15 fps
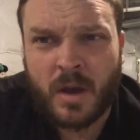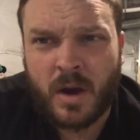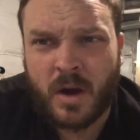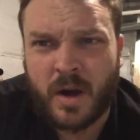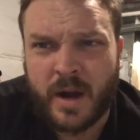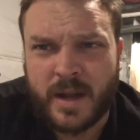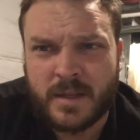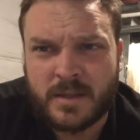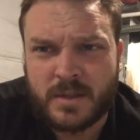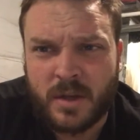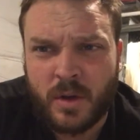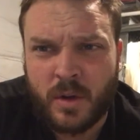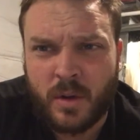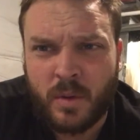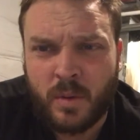All right,
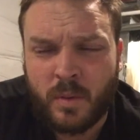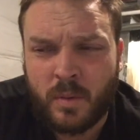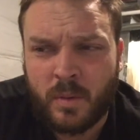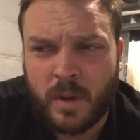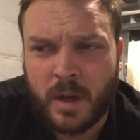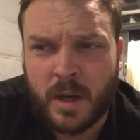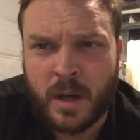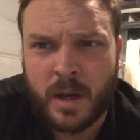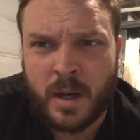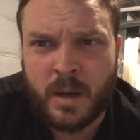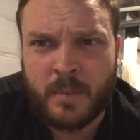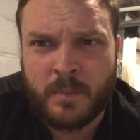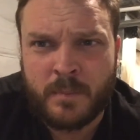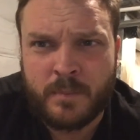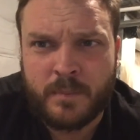so
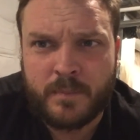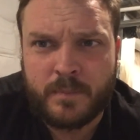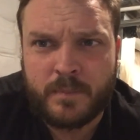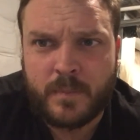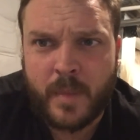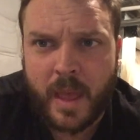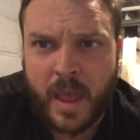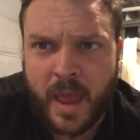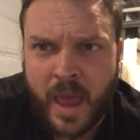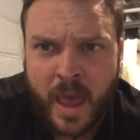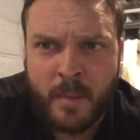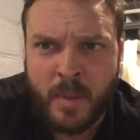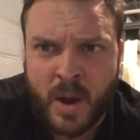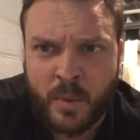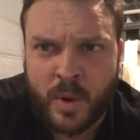um
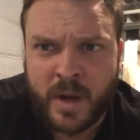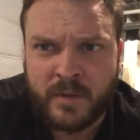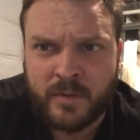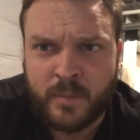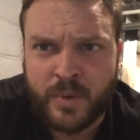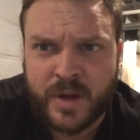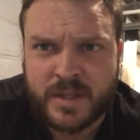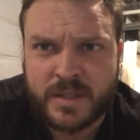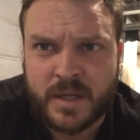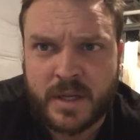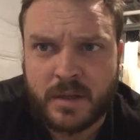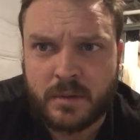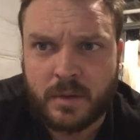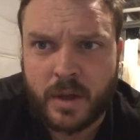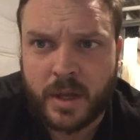am I running for
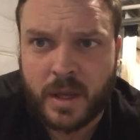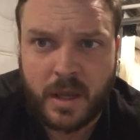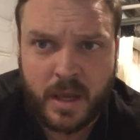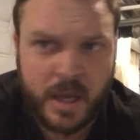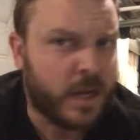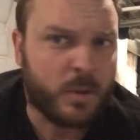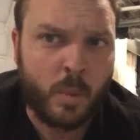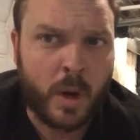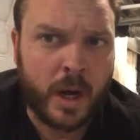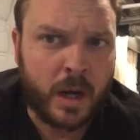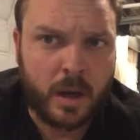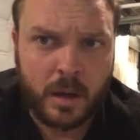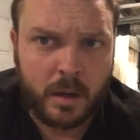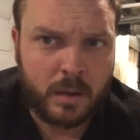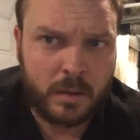president like
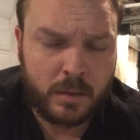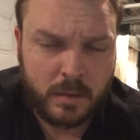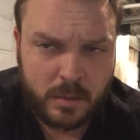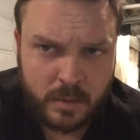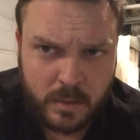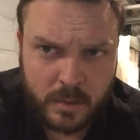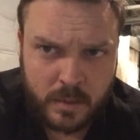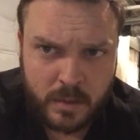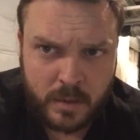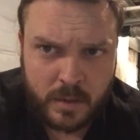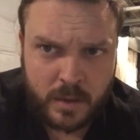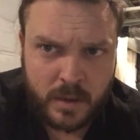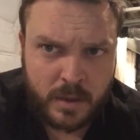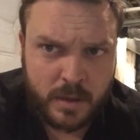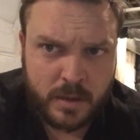anywhere?
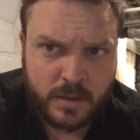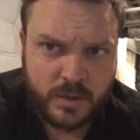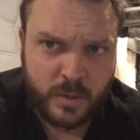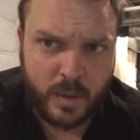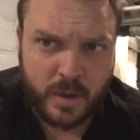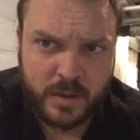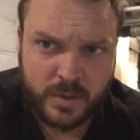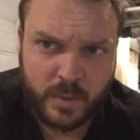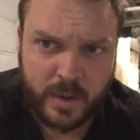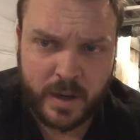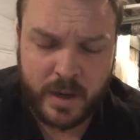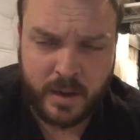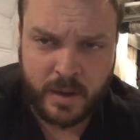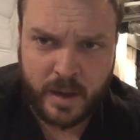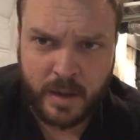Do do I
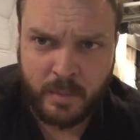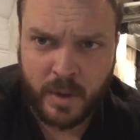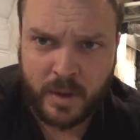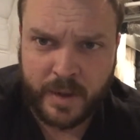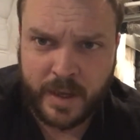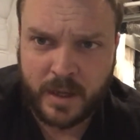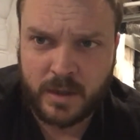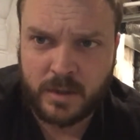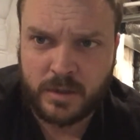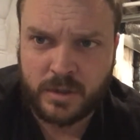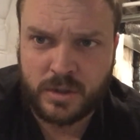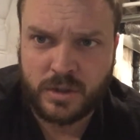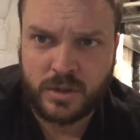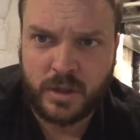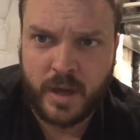am I, like
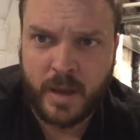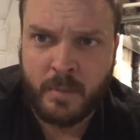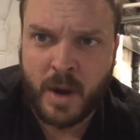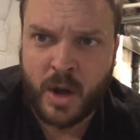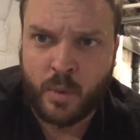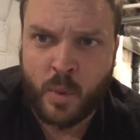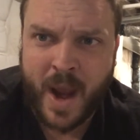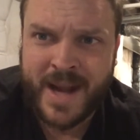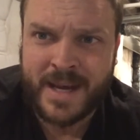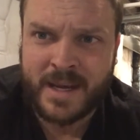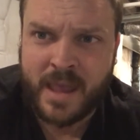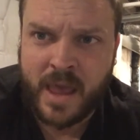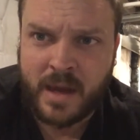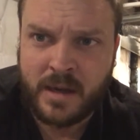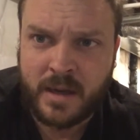am I a write-in
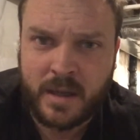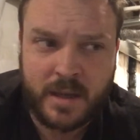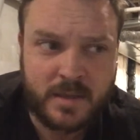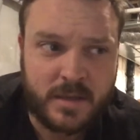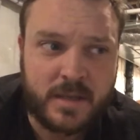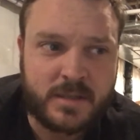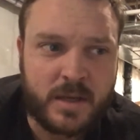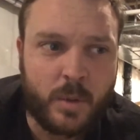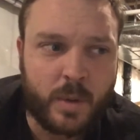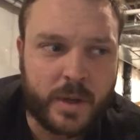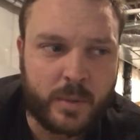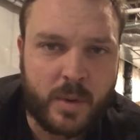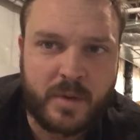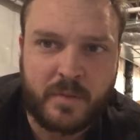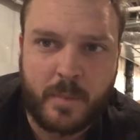candidate? Because I still want to
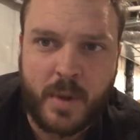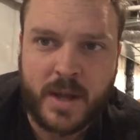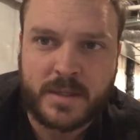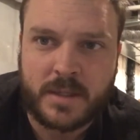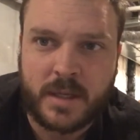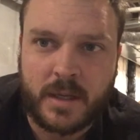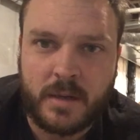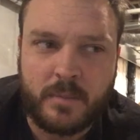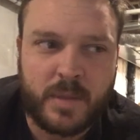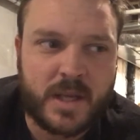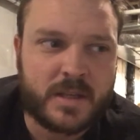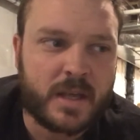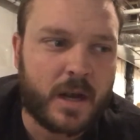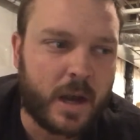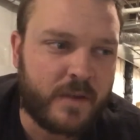run for president
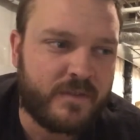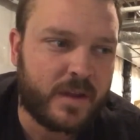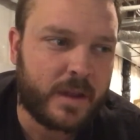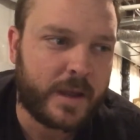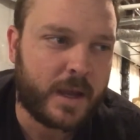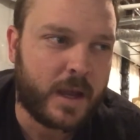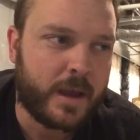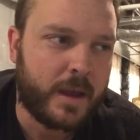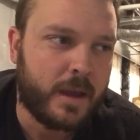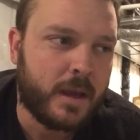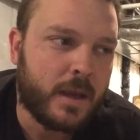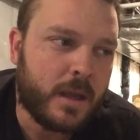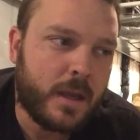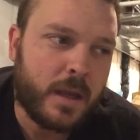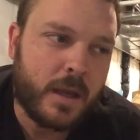because I, I feel like I,
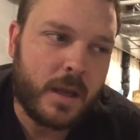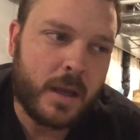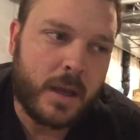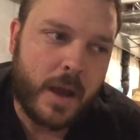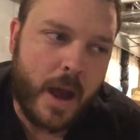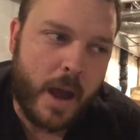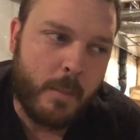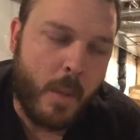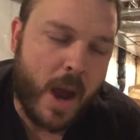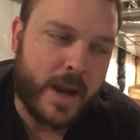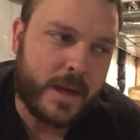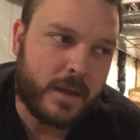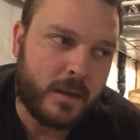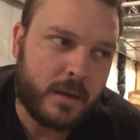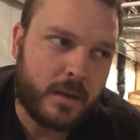I
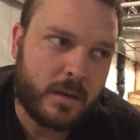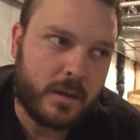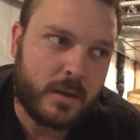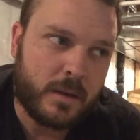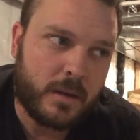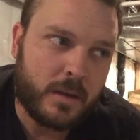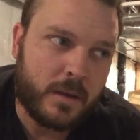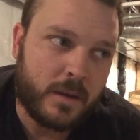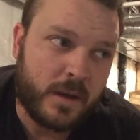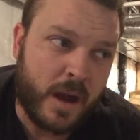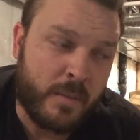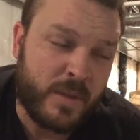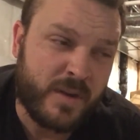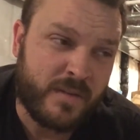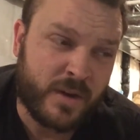might
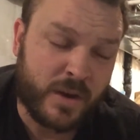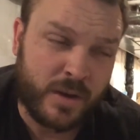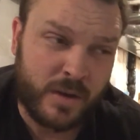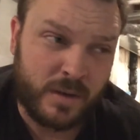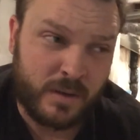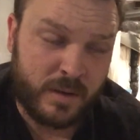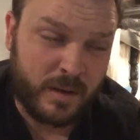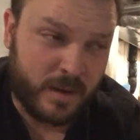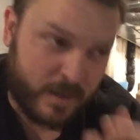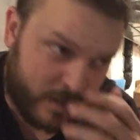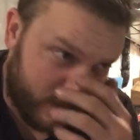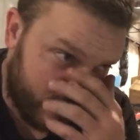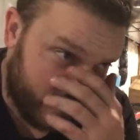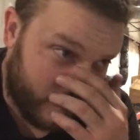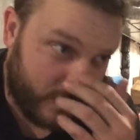not be a very good,
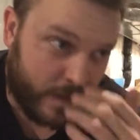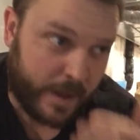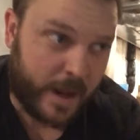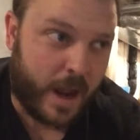like